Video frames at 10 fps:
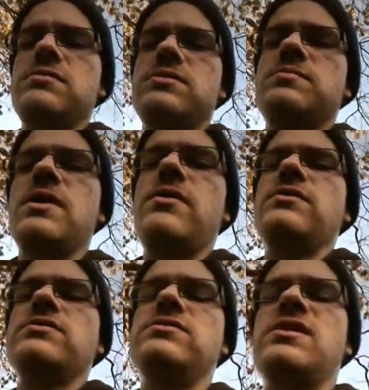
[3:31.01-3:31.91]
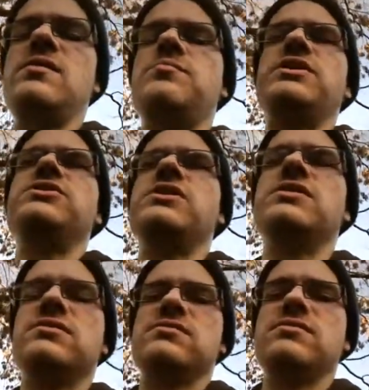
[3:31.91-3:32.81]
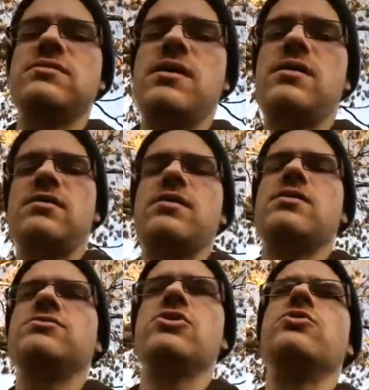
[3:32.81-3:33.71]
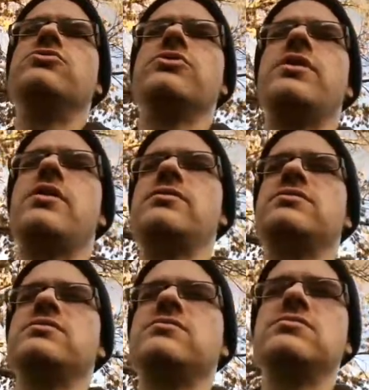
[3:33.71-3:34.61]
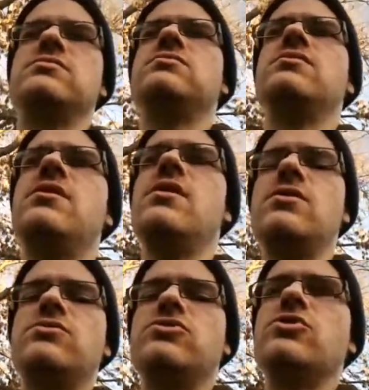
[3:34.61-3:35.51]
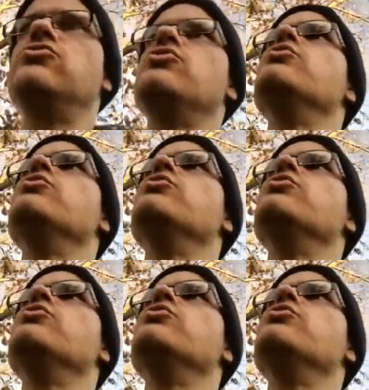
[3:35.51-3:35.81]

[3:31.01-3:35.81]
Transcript: It's better than seeing Pidgeys and, and uh, Dodrios and they do